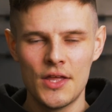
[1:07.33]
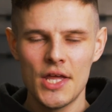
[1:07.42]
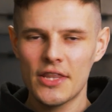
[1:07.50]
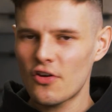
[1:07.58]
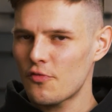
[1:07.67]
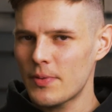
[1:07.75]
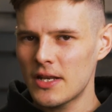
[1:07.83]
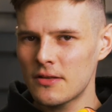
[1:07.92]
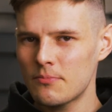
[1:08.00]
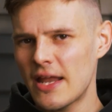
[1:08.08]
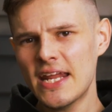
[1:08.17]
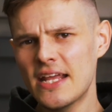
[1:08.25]
There have been
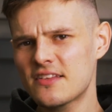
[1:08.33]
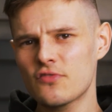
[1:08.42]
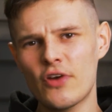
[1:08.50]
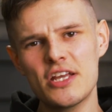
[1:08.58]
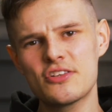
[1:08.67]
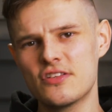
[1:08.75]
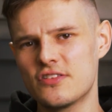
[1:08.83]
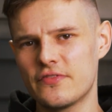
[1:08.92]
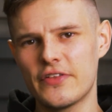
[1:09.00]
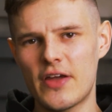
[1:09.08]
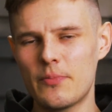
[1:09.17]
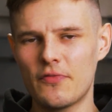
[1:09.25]
many iterations of the
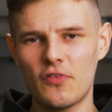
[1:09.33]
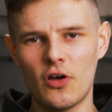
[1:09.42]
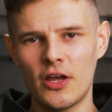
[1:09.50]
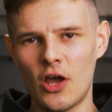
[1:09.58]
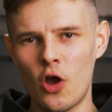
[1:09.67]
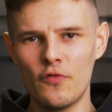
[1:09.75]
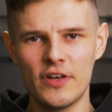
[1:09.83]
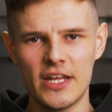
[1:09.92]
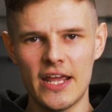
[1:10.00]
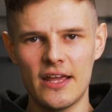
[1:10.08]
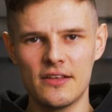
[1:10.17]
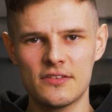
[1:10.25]
Vaporfly over the
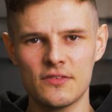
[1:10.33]
years,